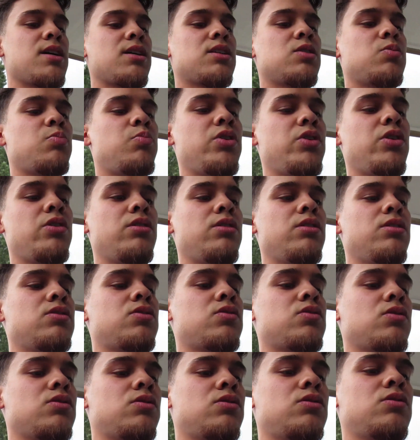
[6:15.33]

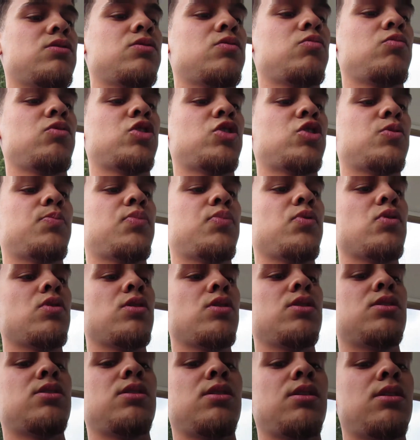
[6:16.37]
experience on with
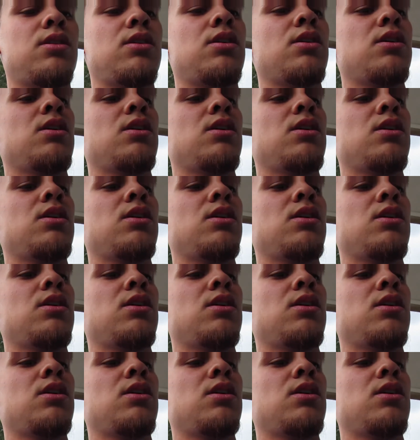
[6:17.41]
sports and